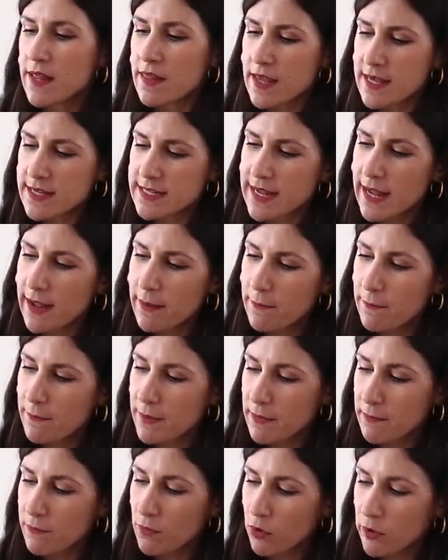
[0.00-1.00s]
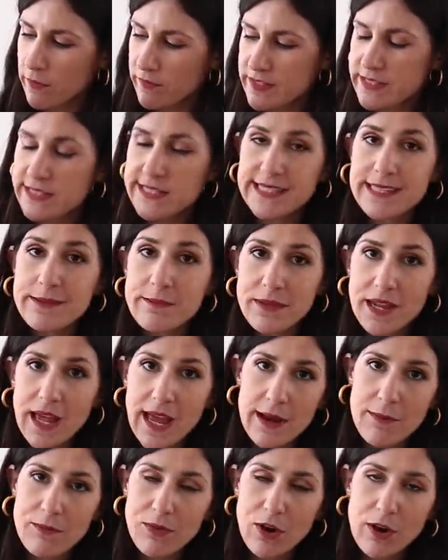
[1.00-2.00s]
These are a bit more of a
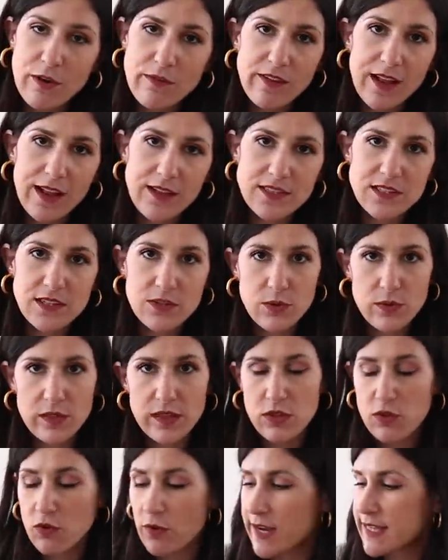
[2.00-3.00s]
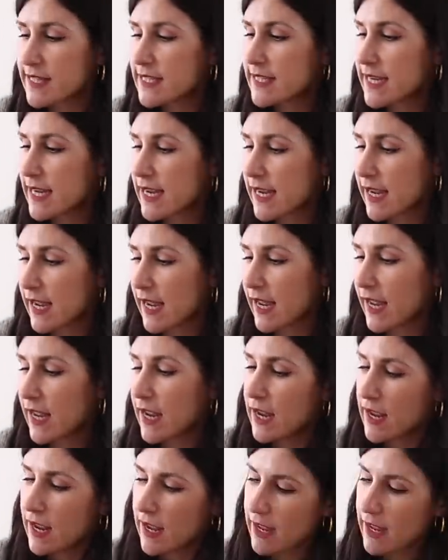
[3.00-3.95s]
slimline profile to the tread sneaker.